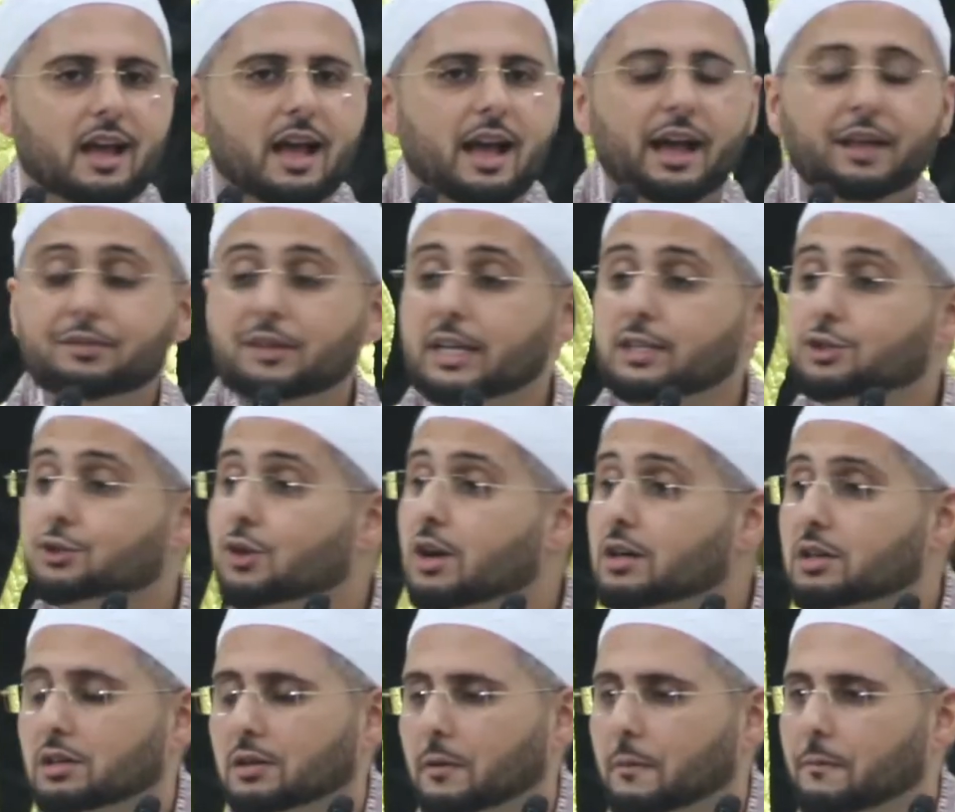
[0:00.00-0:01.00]
And they
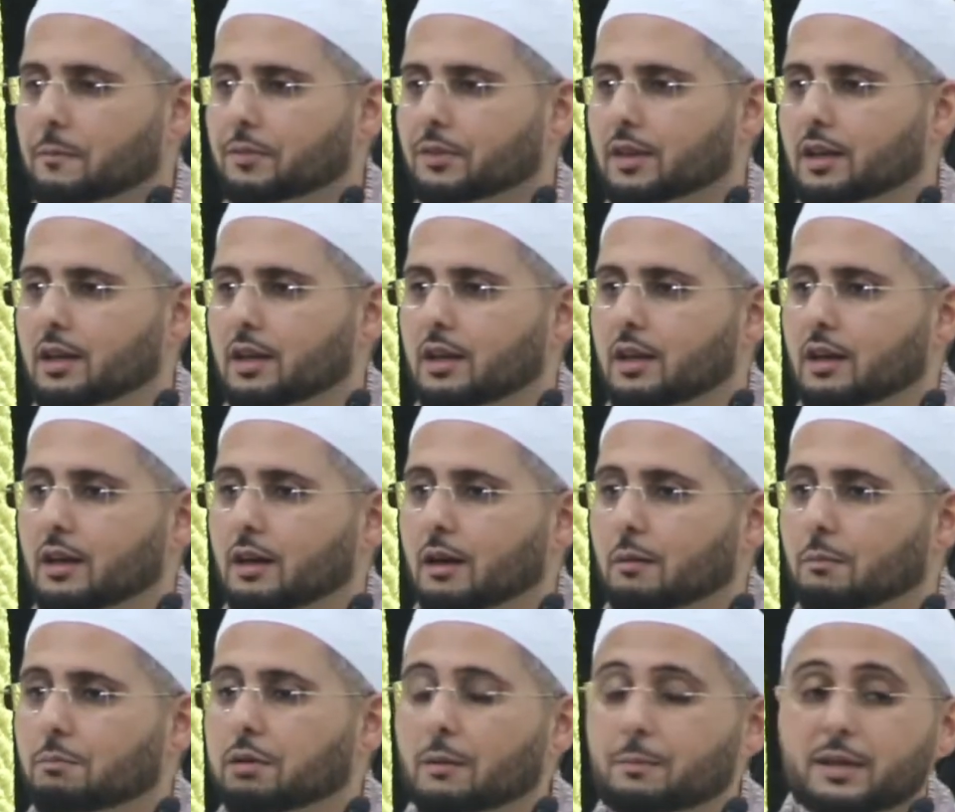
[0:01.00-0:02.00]
struggle.
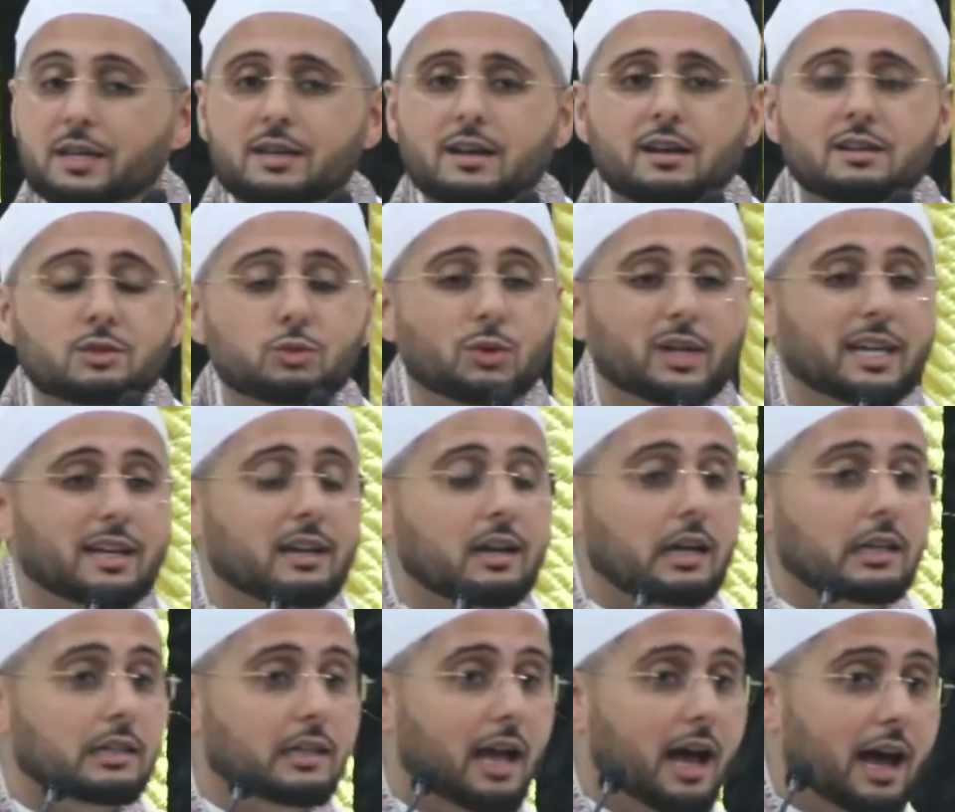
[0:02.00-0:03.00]
But because we
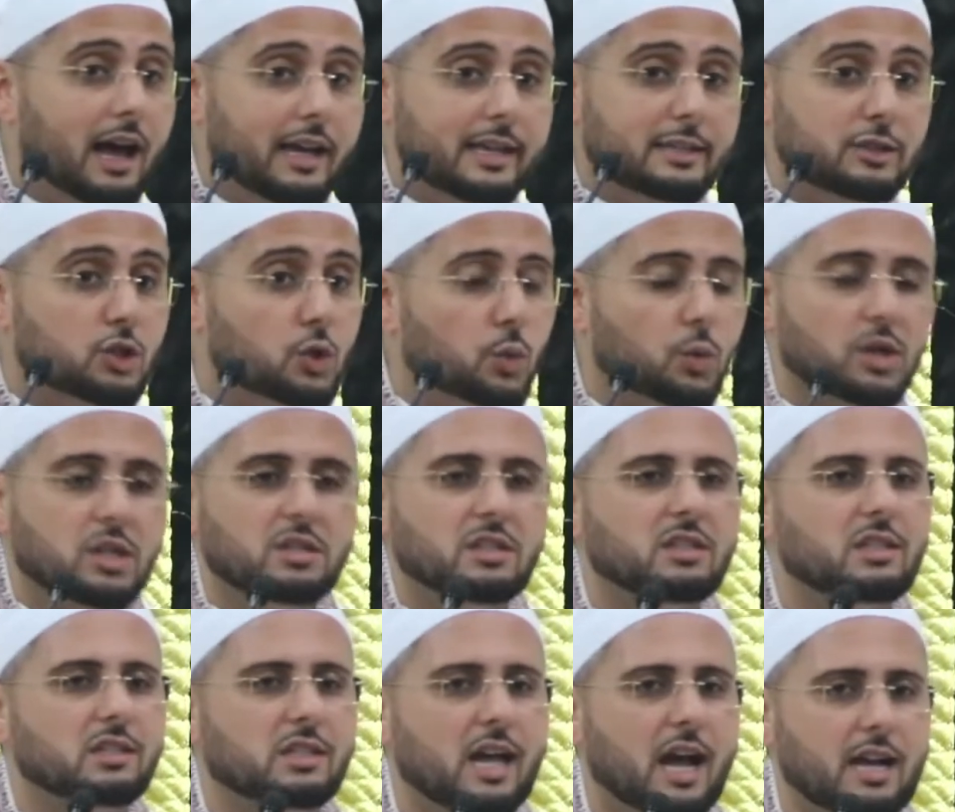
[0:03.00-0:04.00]
incline towards
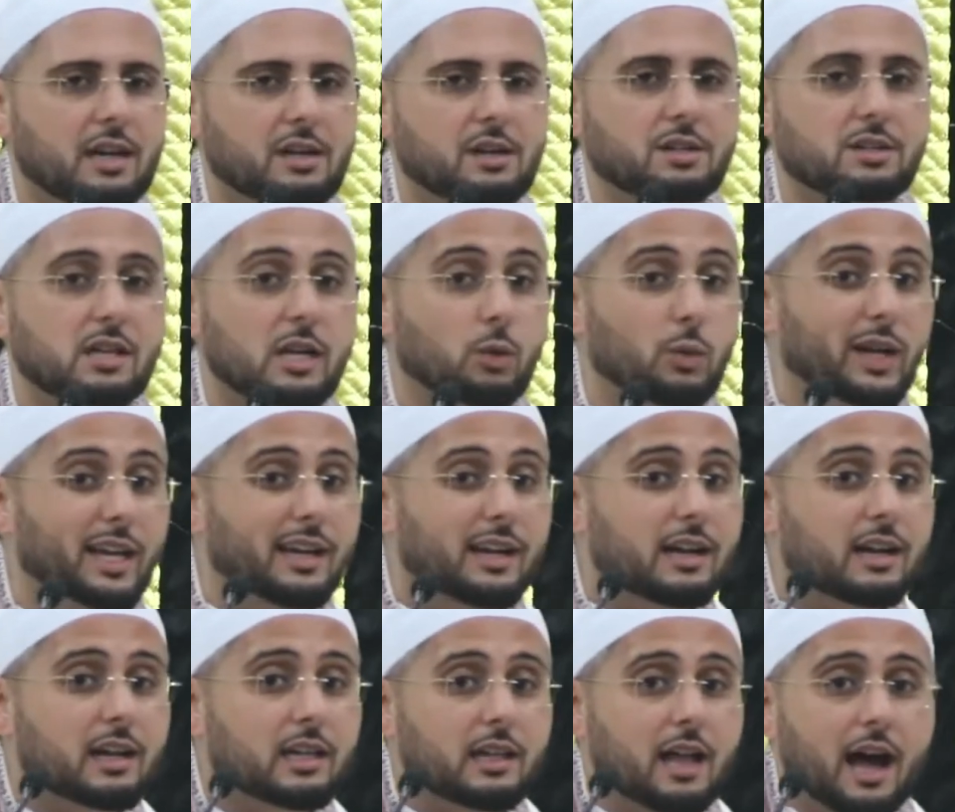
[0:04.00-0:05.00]
desires and we
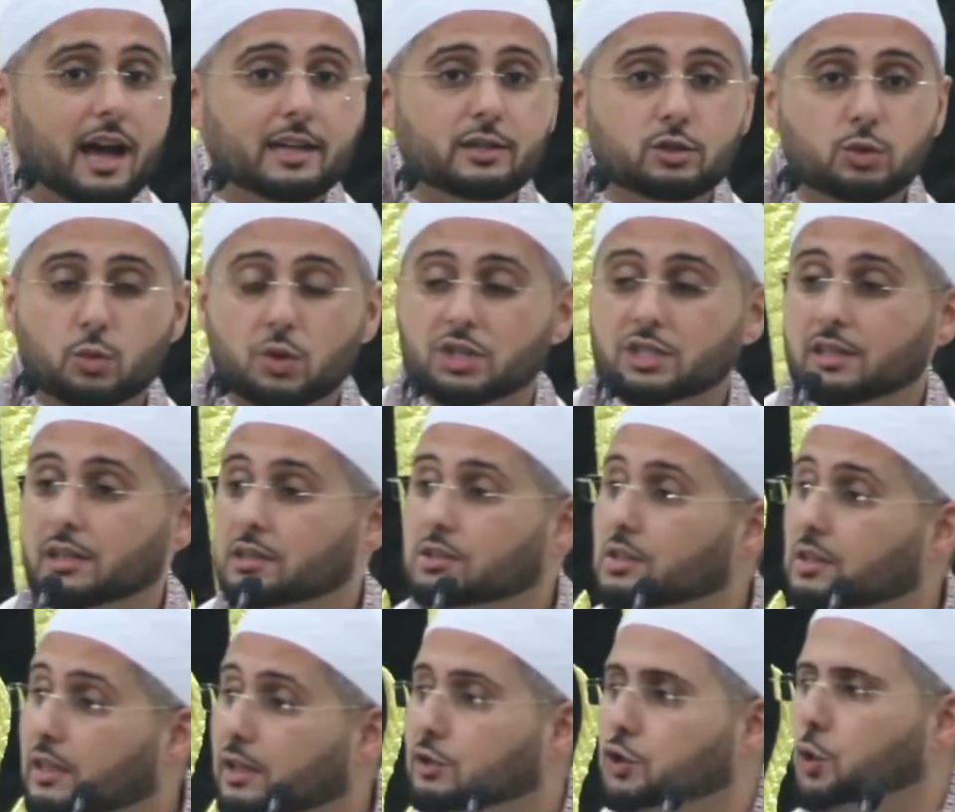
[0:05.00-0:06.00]
incline toward
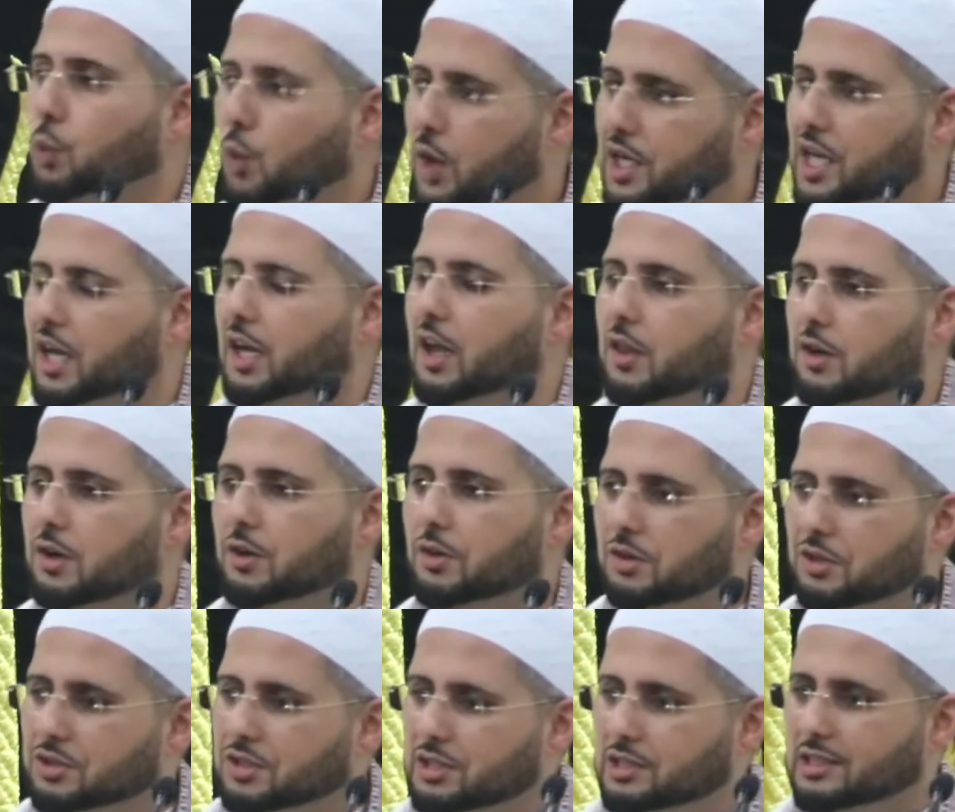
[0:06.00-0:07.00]
listening to one another,
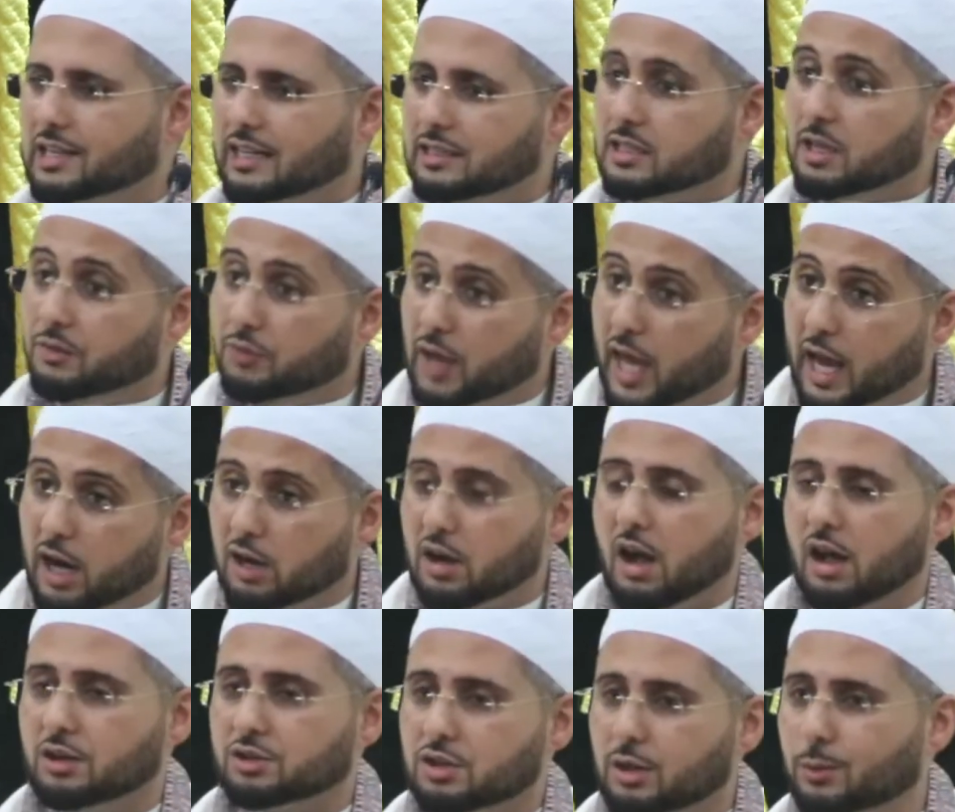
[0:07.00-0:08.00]
there's a sense of care
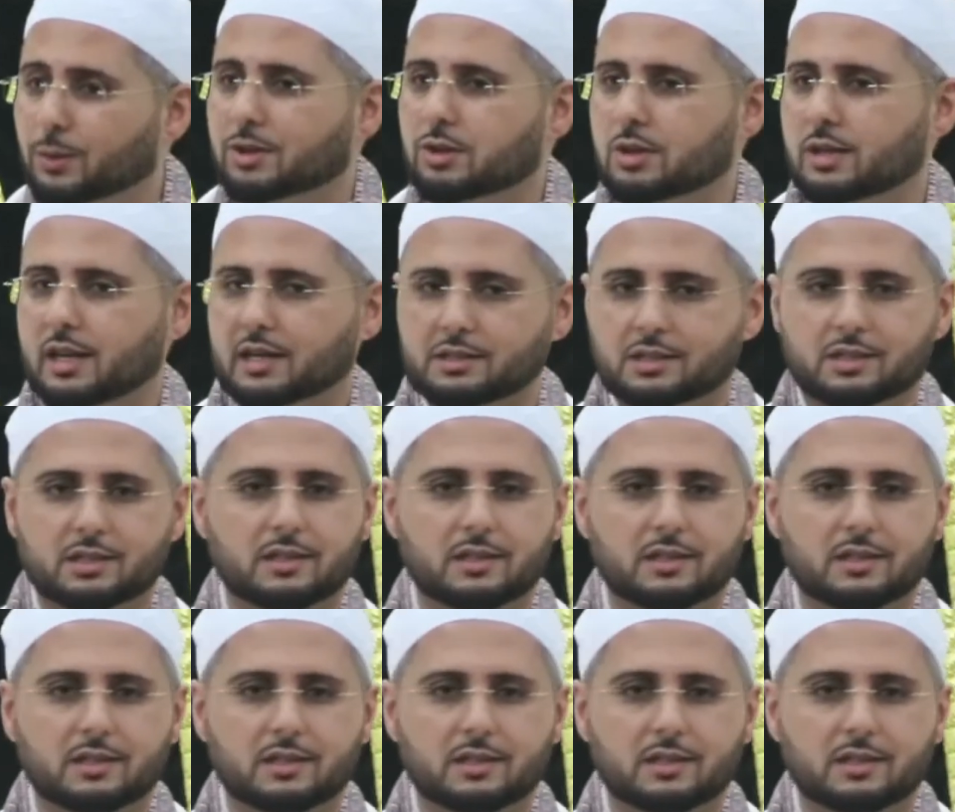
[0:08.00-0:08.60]
also within us